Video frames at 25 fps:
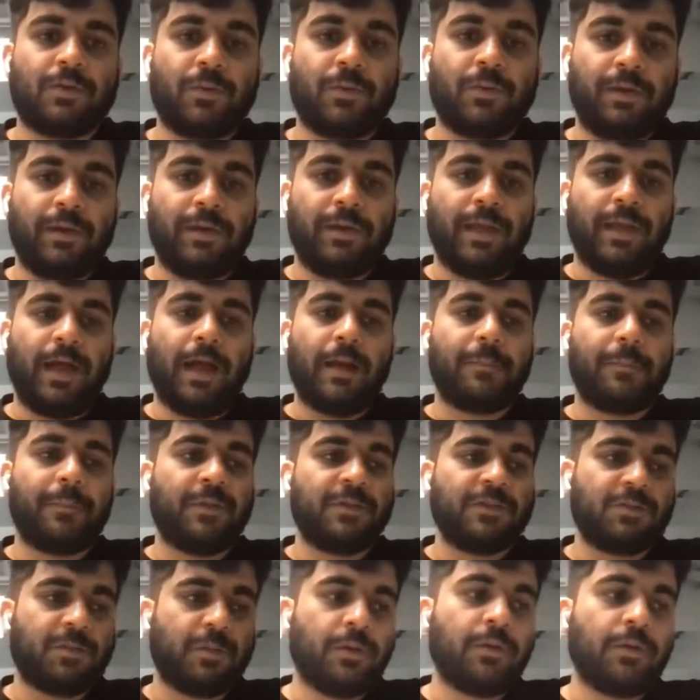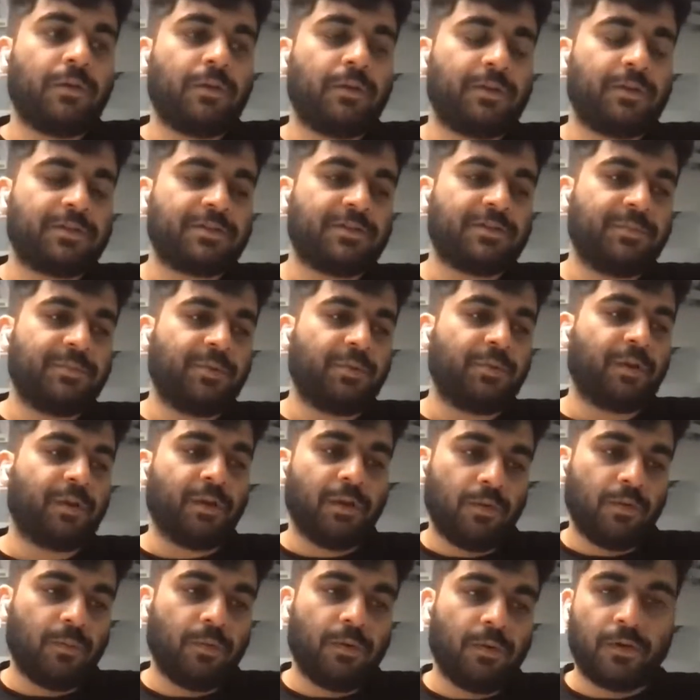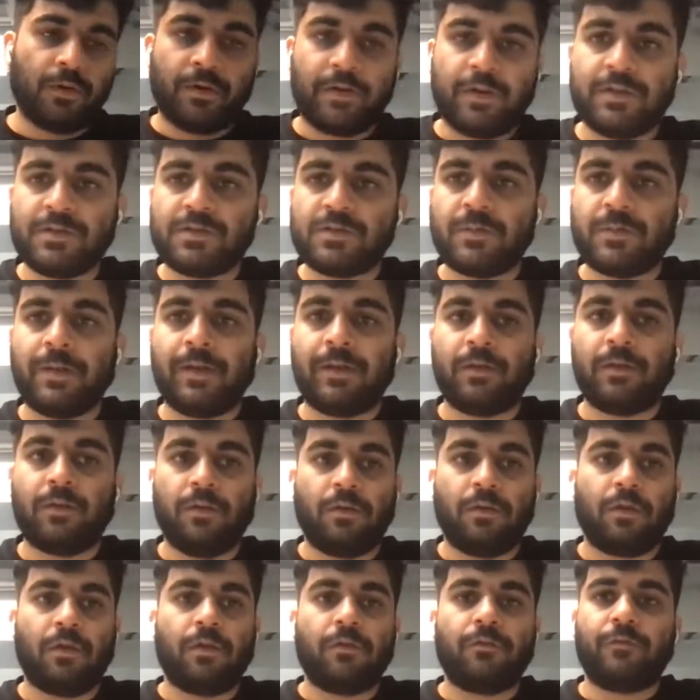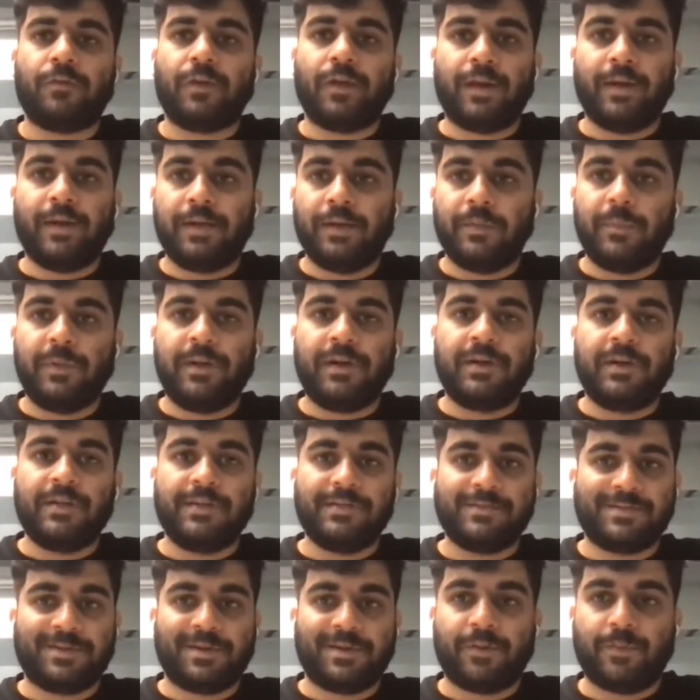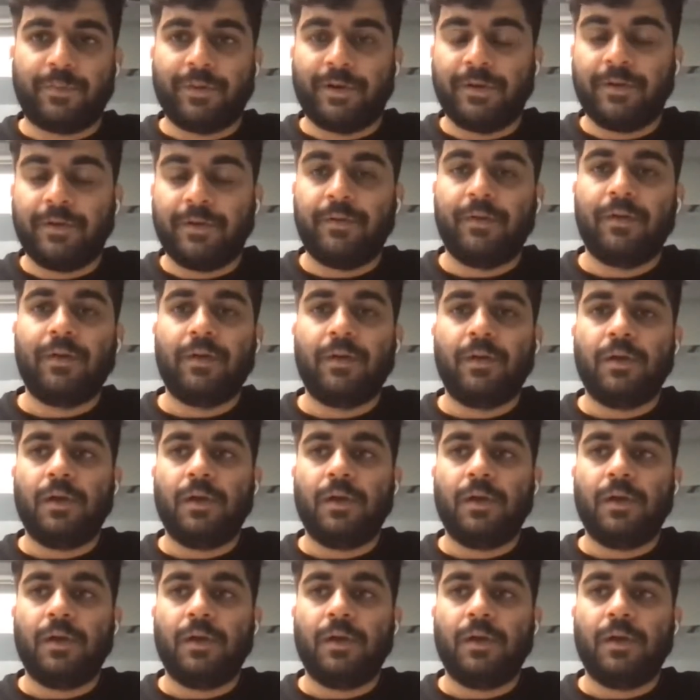only happens when you're distributing to an audience where a lot of credibility is required.